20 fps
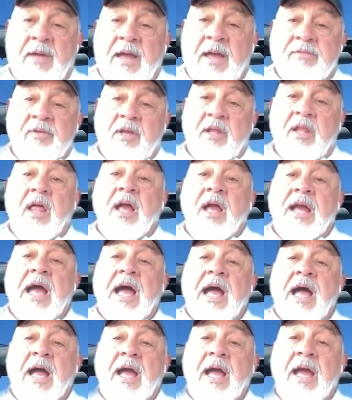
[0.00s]
five o'clock
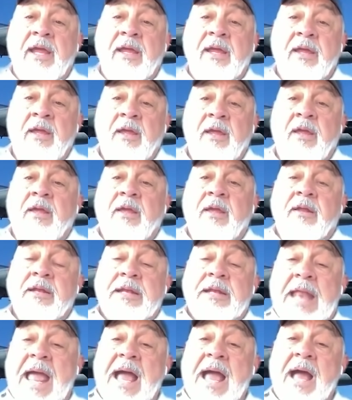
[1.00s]
high.
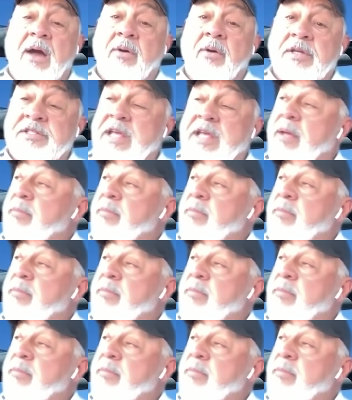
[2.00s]
Now, as